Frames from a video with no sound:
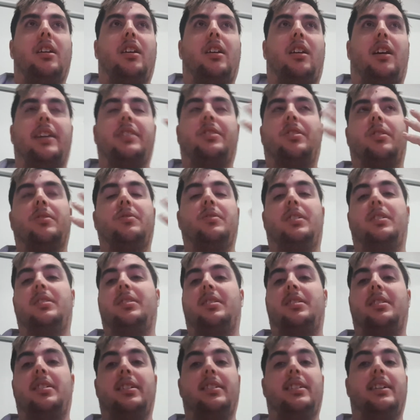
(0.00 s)
I don't
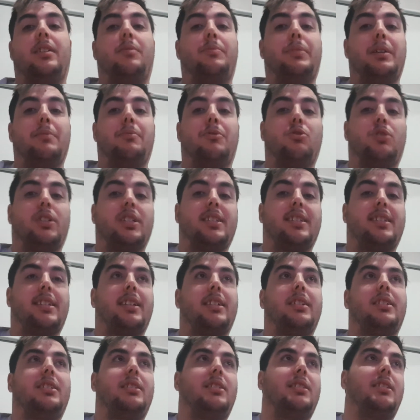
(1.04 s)
understand how people can
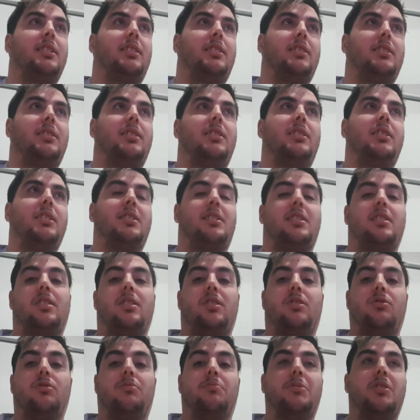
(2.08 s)
say that this is a
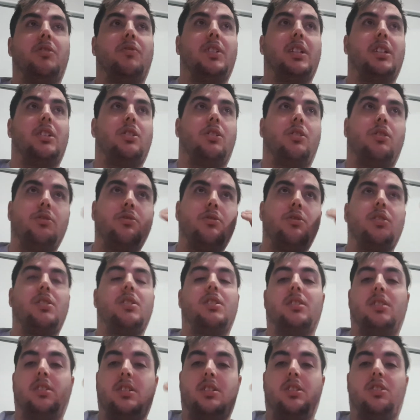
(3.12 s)
good movie.
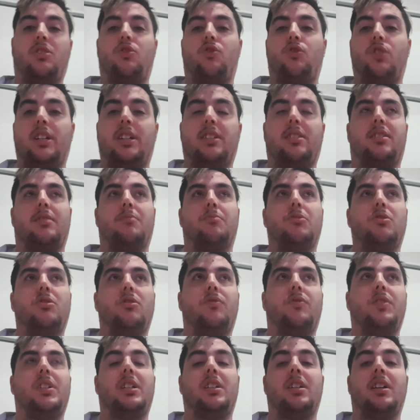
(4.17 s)
Constantly throughout the
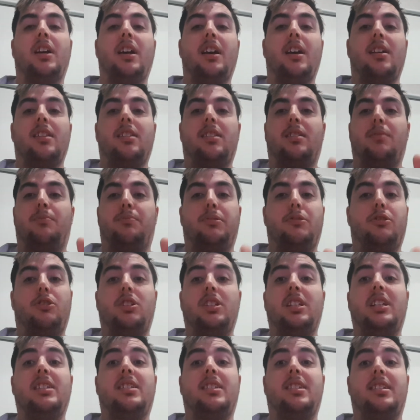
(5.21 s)
movie, the
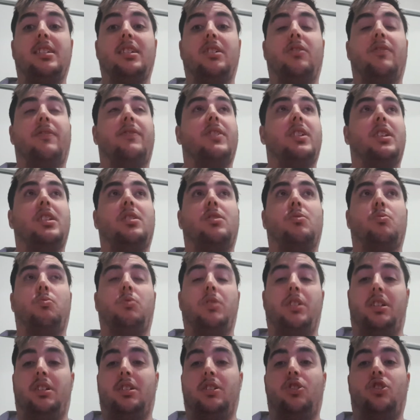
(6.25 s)
plot itself is
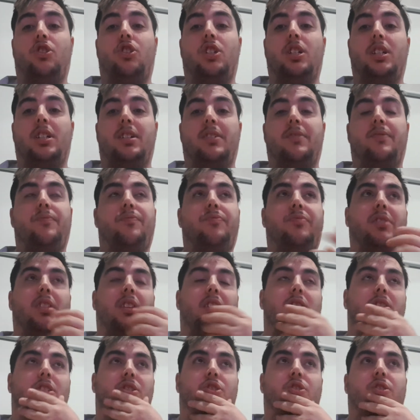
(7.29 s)
weak as shit.
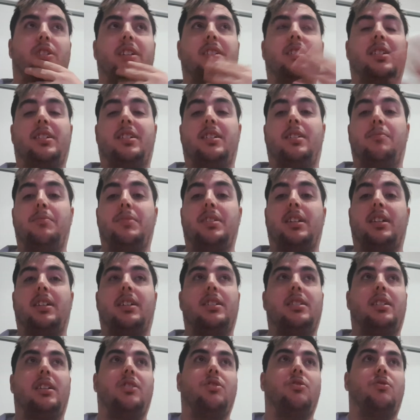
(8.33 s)
The trailer comes
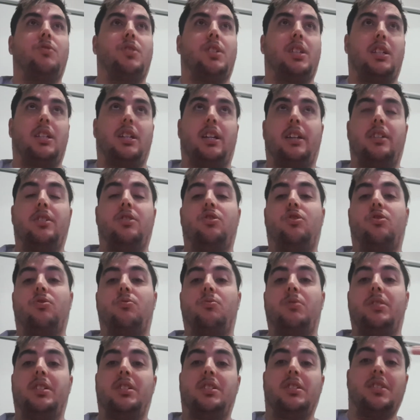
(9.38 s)
out and you see angel
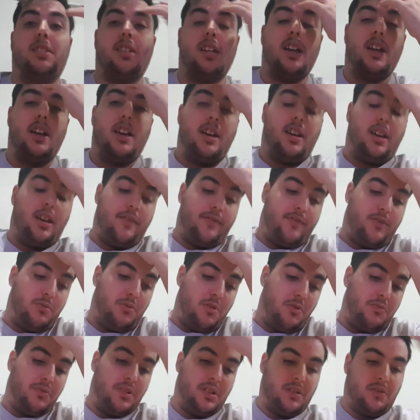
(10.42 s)
wings, and from
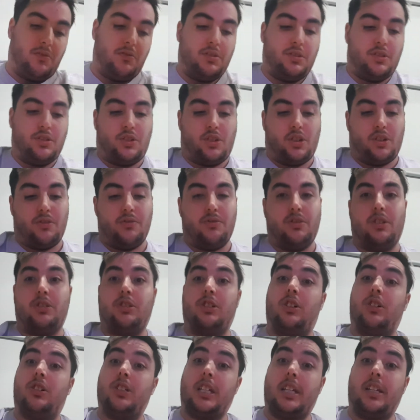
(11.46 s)
what we know in the show, the
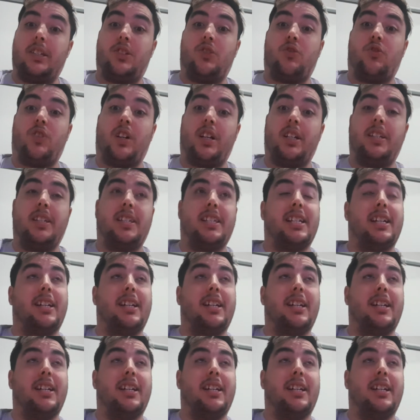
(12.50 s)
goddess race